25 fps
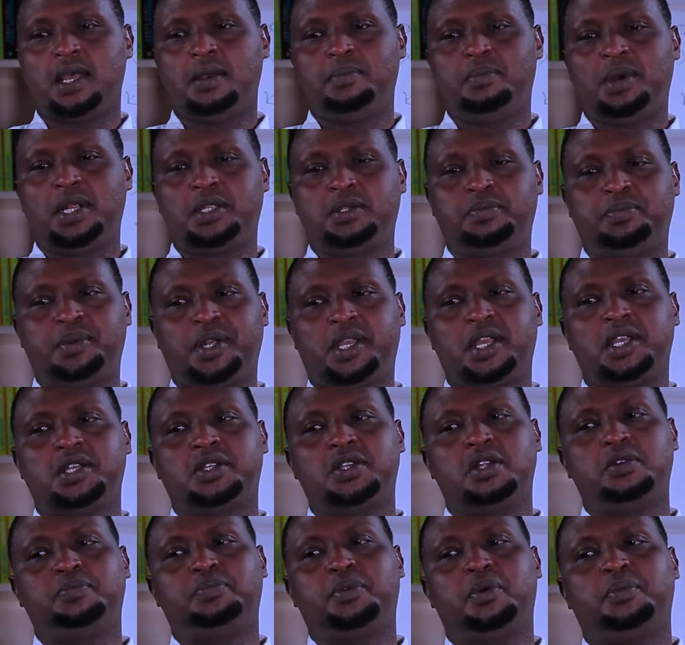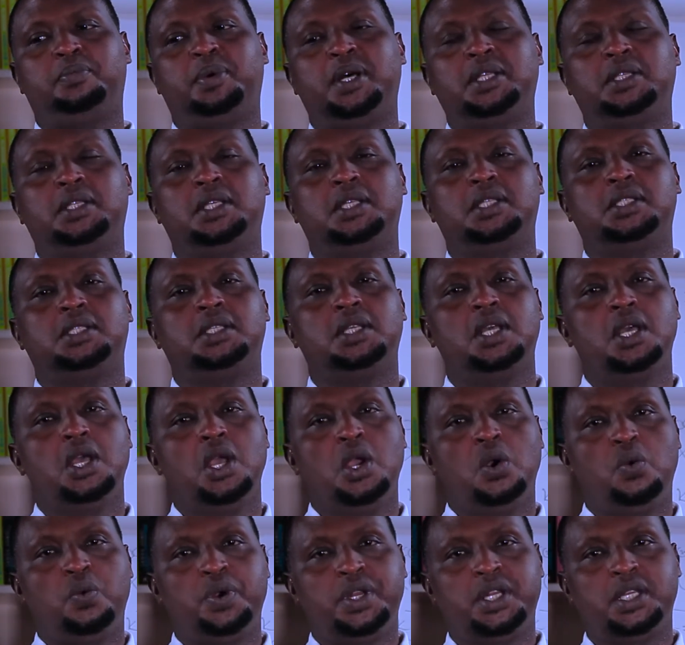multiplication properties.
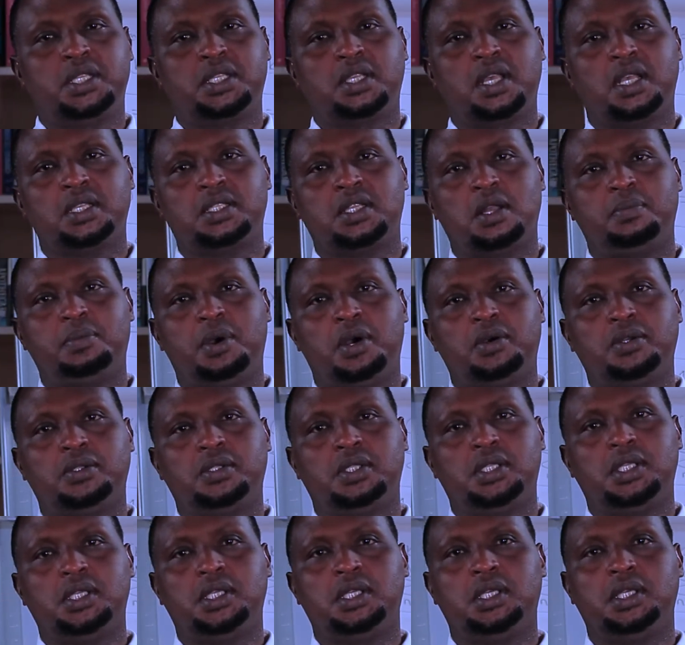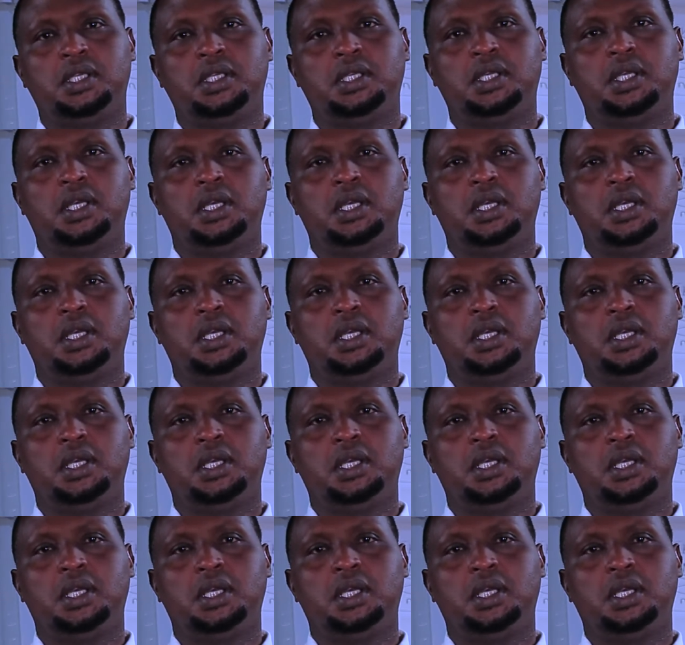We discussed about the